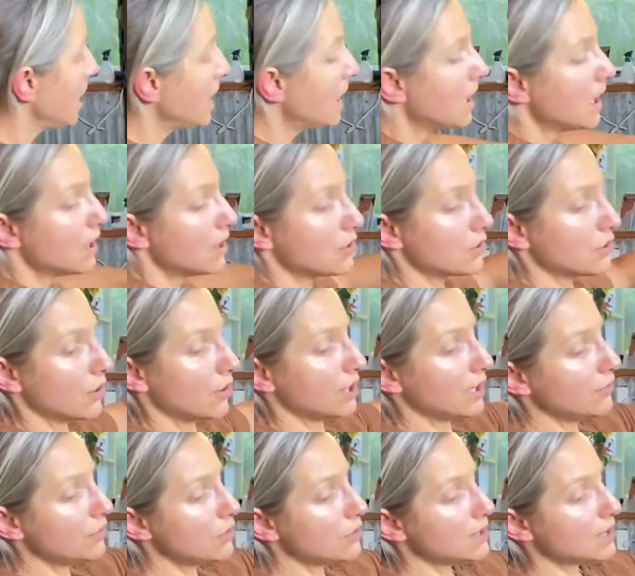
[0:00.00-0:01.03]
So if you
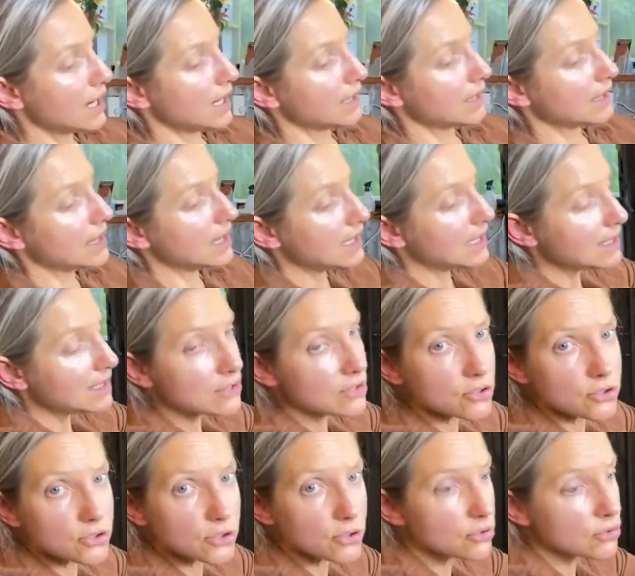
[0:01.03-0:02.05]
take these
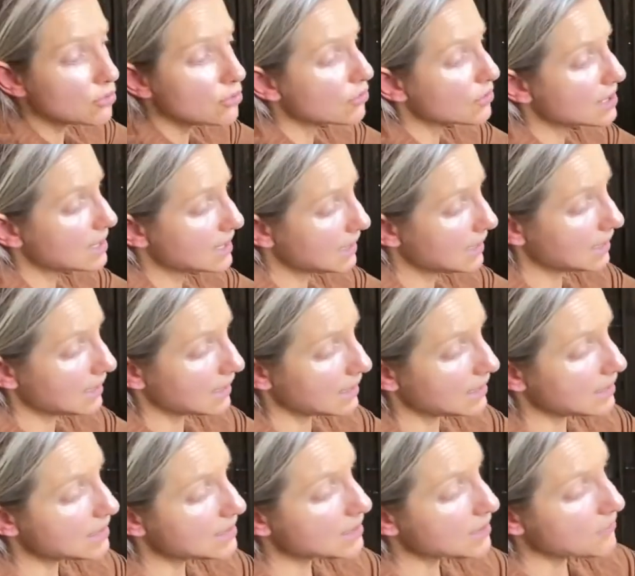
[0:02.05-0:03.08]
two
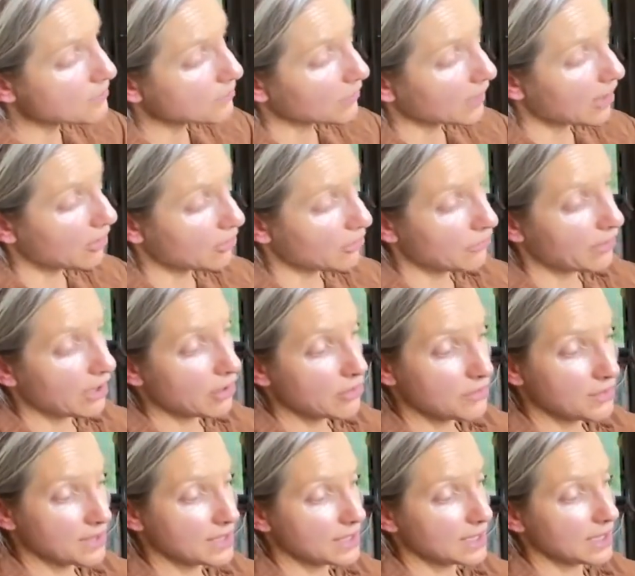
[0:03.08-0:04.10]
seeds, alfalfa
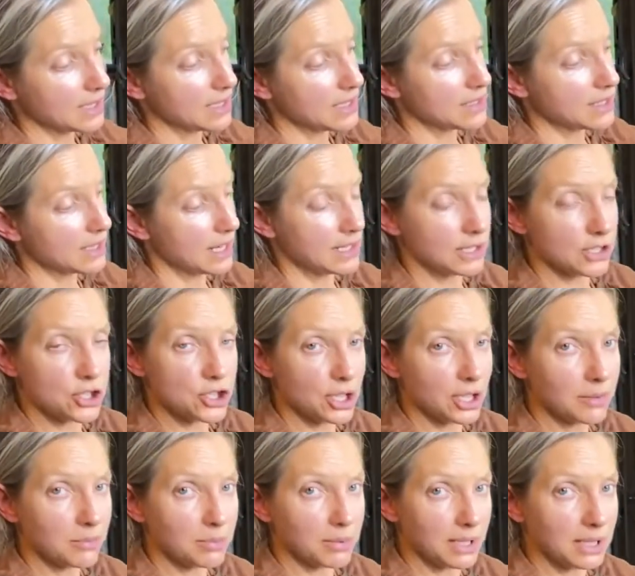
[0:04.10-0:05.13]
seeds and a
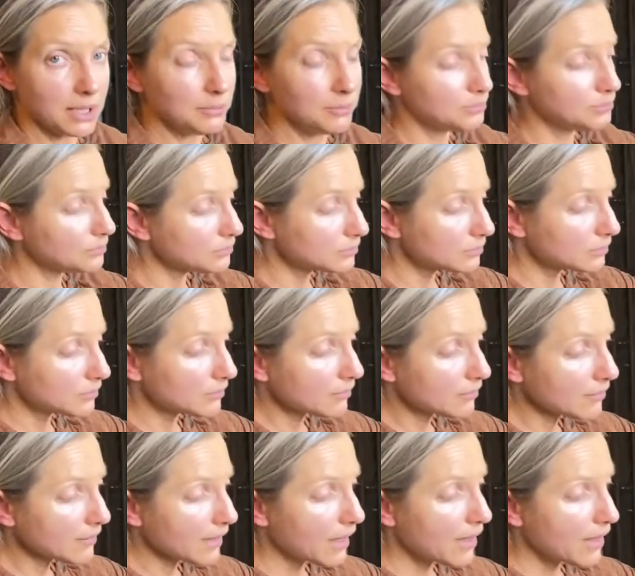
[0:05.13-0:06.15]
chickpea,
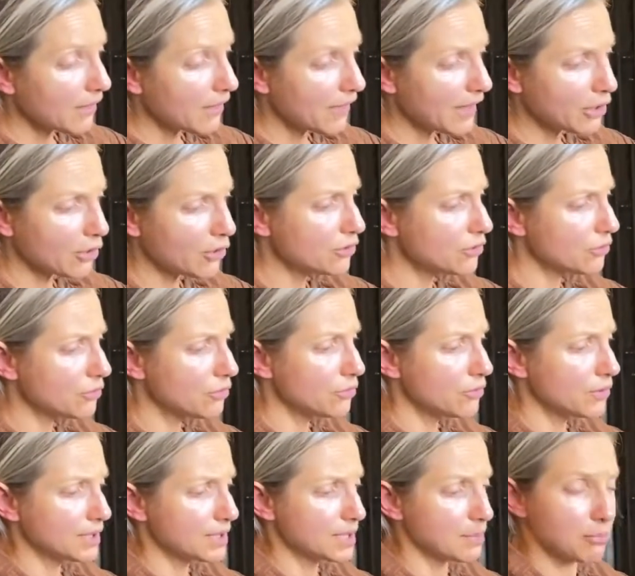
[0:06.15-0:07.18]
they're going to
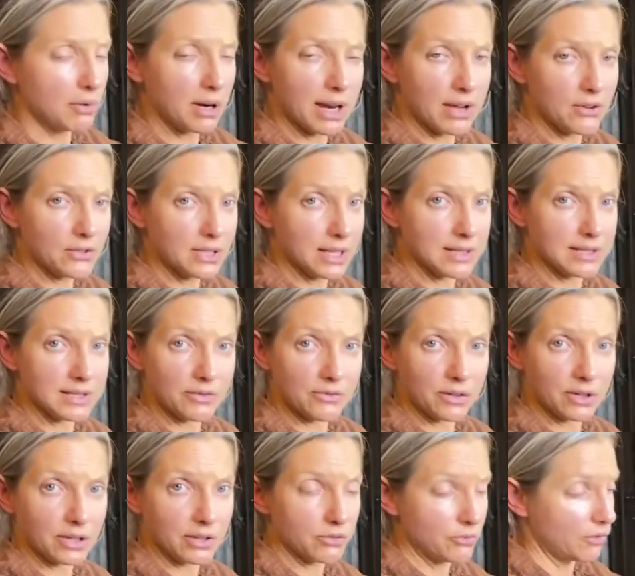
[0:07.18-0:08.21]
sprout at different
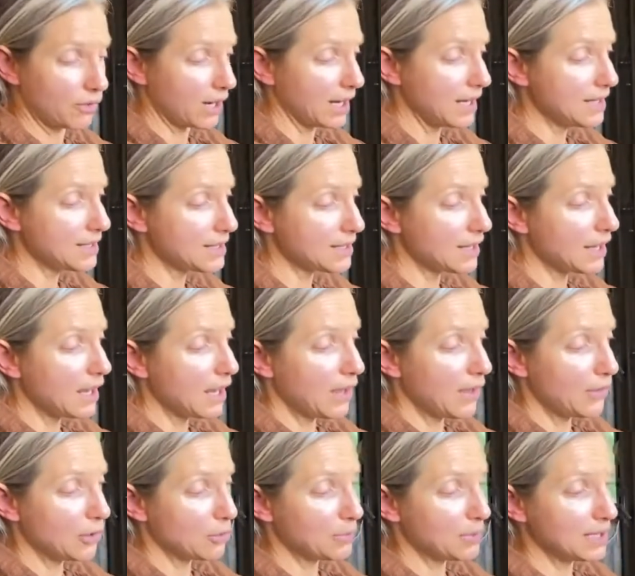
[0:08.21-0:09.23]
rates. There'll
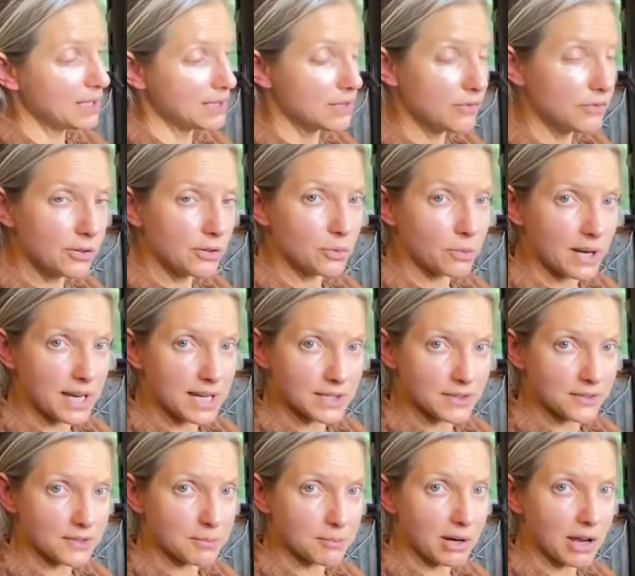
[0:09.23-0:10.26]
be different ways of
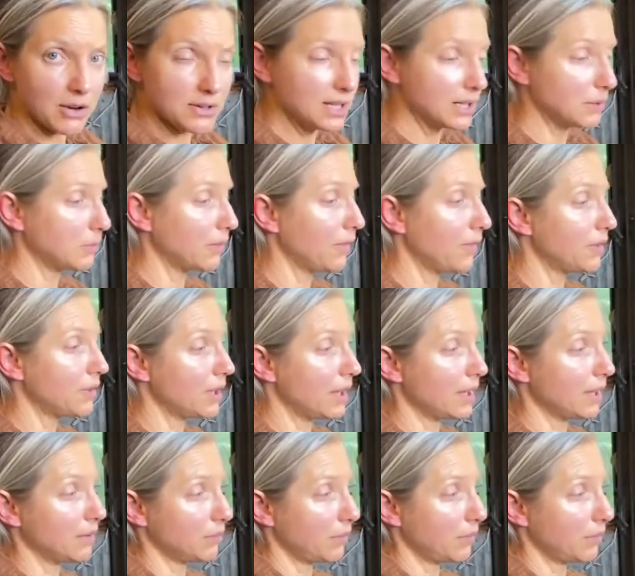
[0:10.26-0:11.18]
sprouting with them.